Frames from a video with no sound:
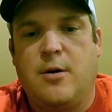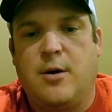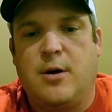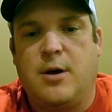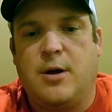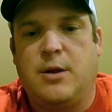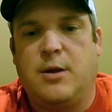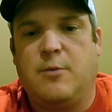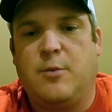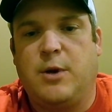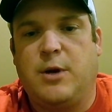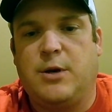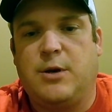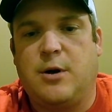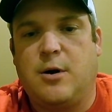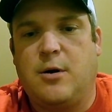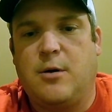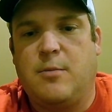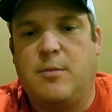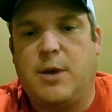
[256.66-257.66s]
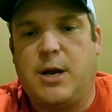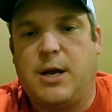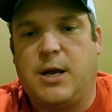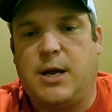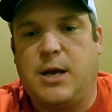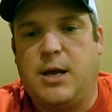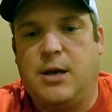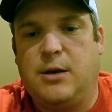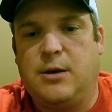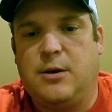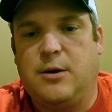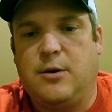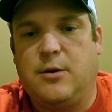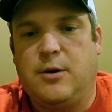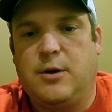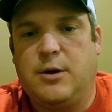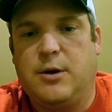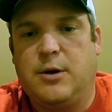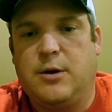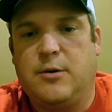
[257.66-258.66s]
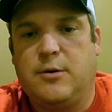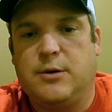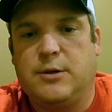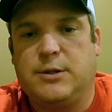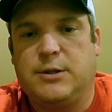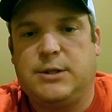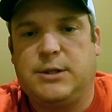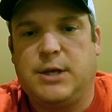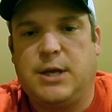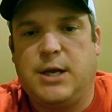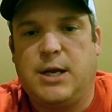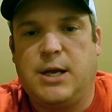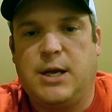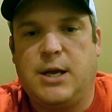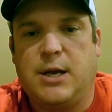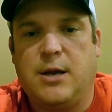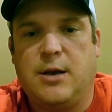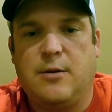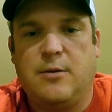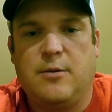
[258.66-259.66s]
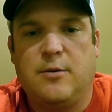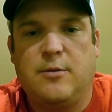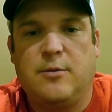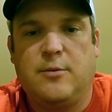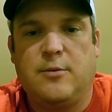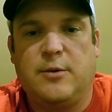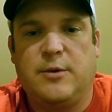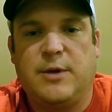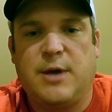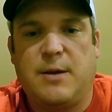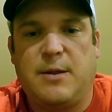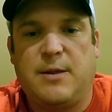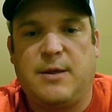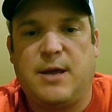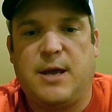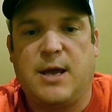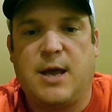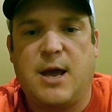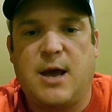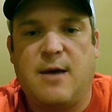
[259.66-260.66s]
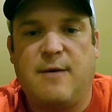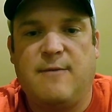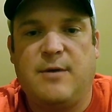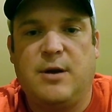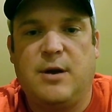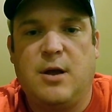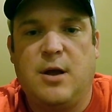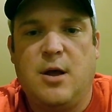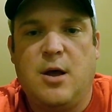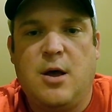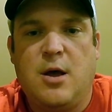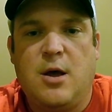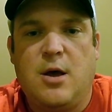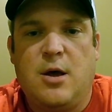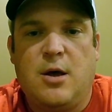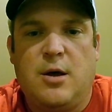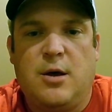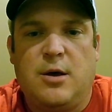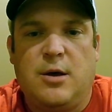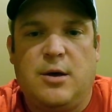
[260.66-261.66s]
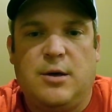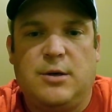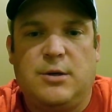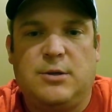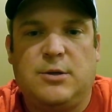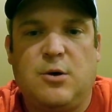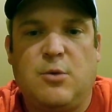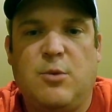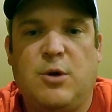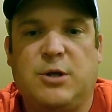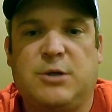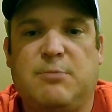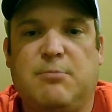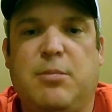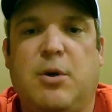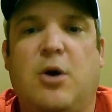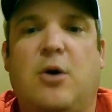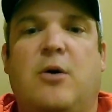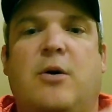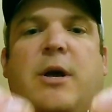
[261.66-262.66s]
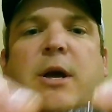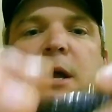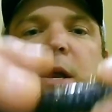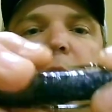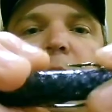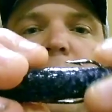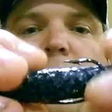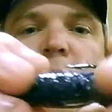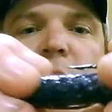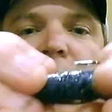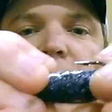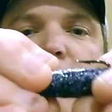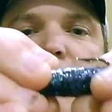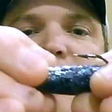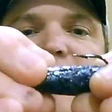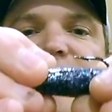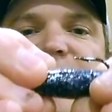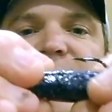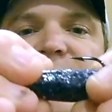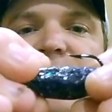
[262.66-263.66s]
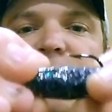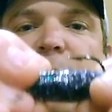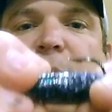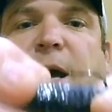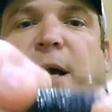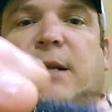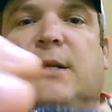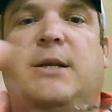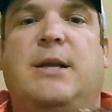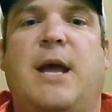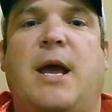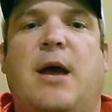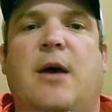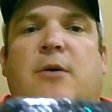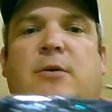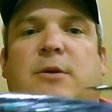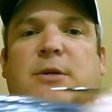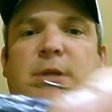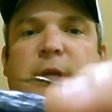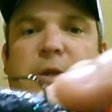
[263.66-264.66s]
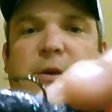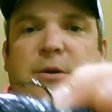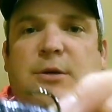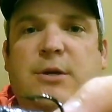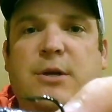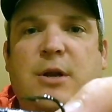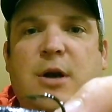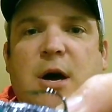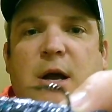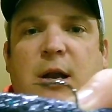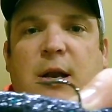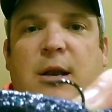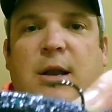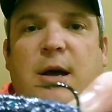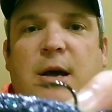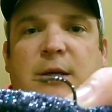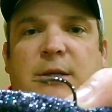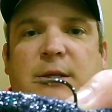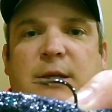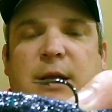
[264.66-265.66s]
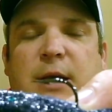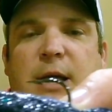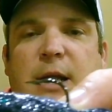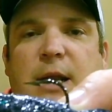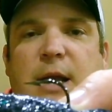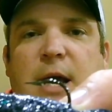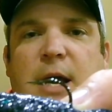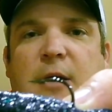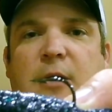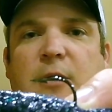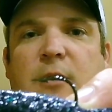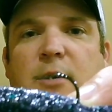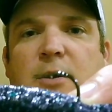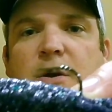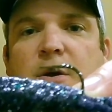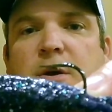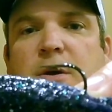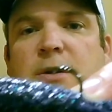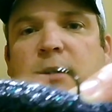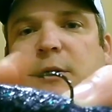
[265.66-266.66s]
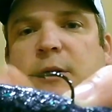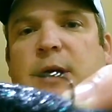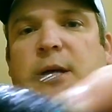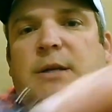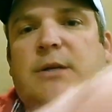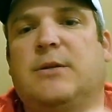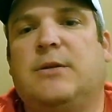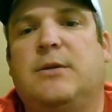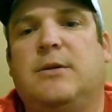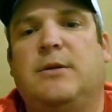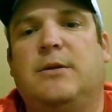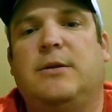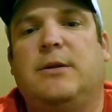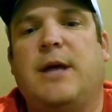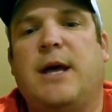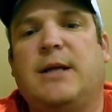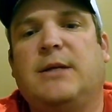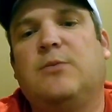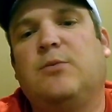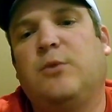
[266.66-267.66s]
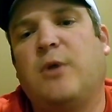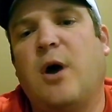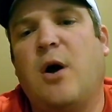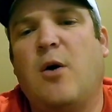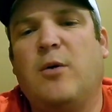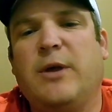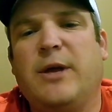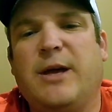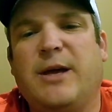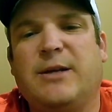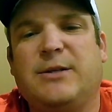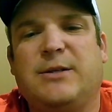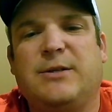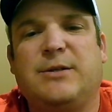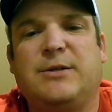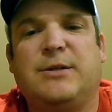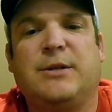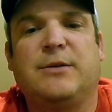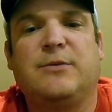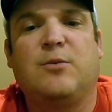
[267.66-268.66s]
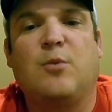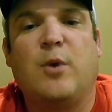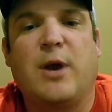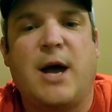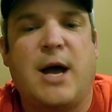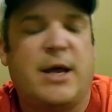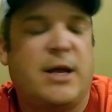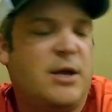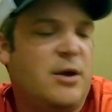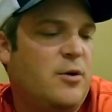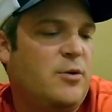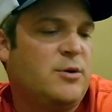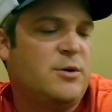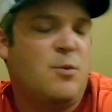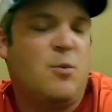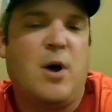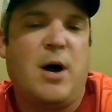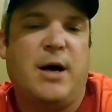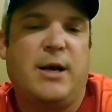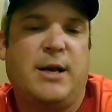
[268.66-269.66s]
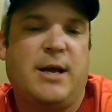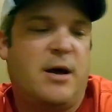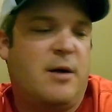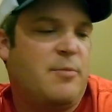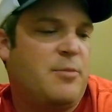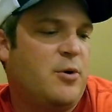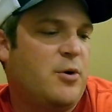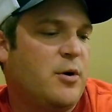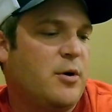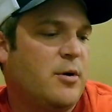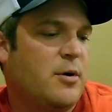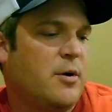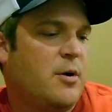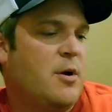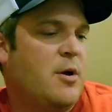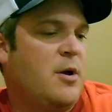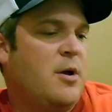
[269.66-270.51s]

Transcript: and then we turn back into it, you're going to see with that thing having so much bulk in it, when that fish bites down, see there's not a lot sticking out. So that's the only instances when I use a wide gap hook